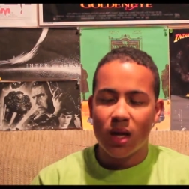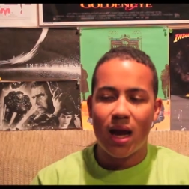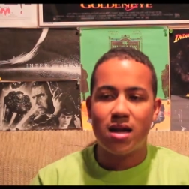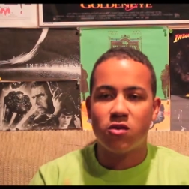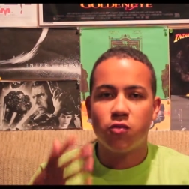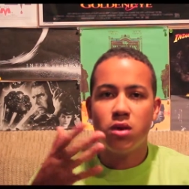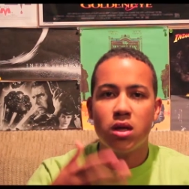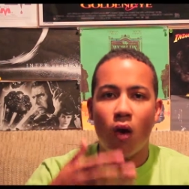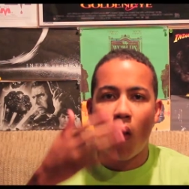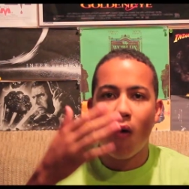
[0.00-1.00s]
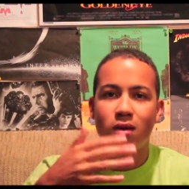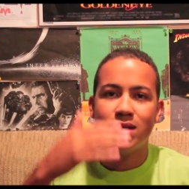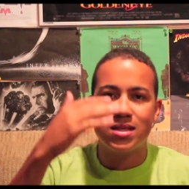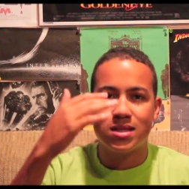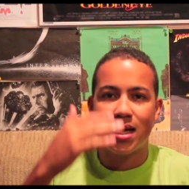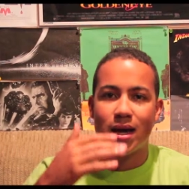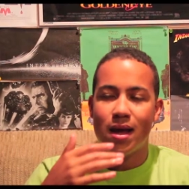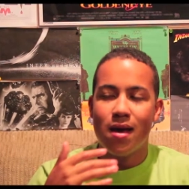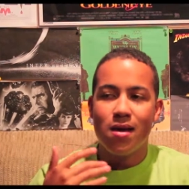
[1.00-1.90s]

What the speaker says: and it's really hard to decide,